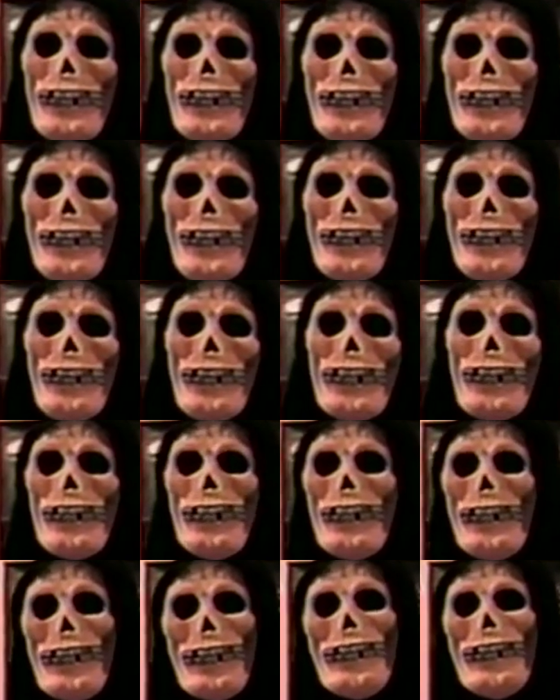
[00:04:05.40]
you,
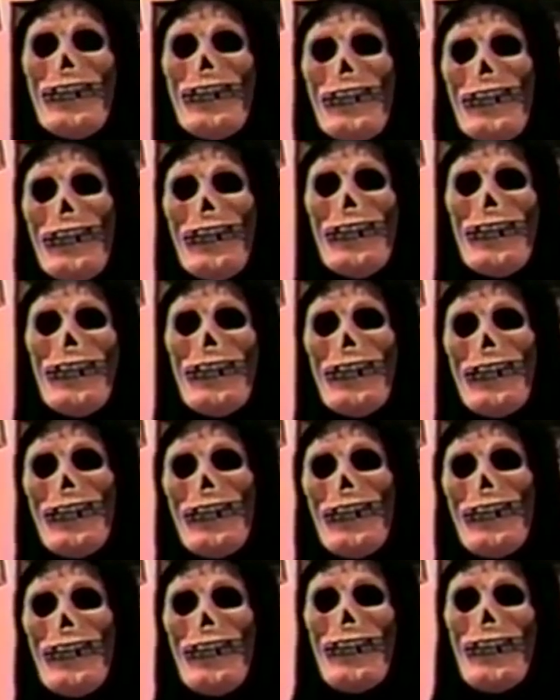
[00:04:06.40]
everybody.
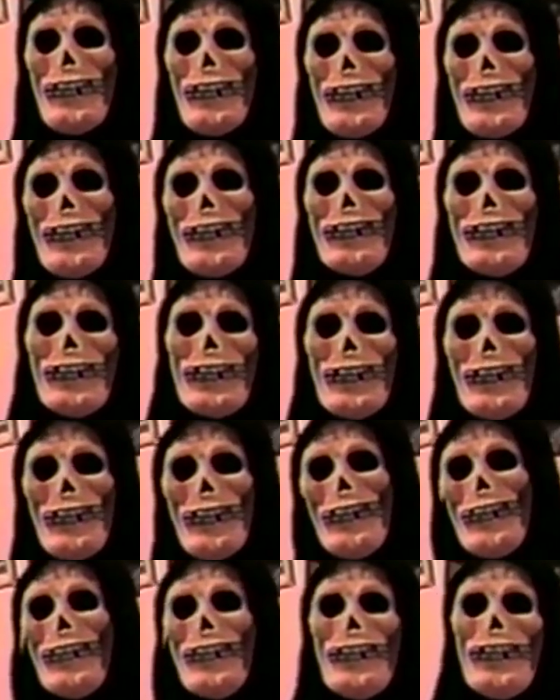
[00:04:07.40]
I'm
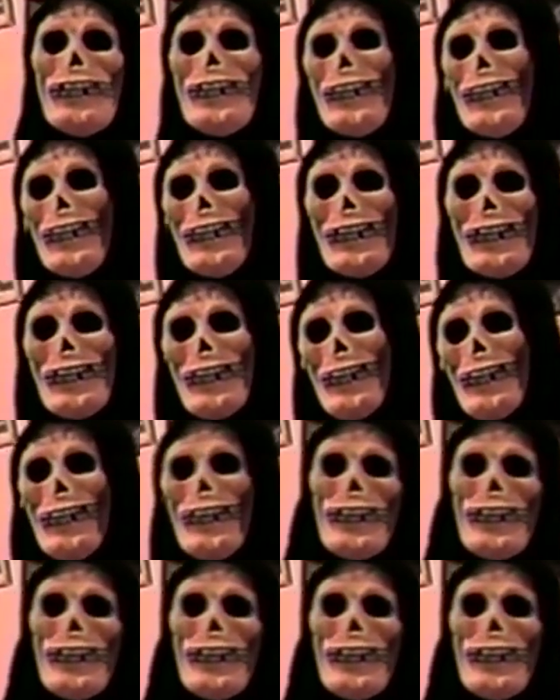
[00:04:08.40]
Jack. The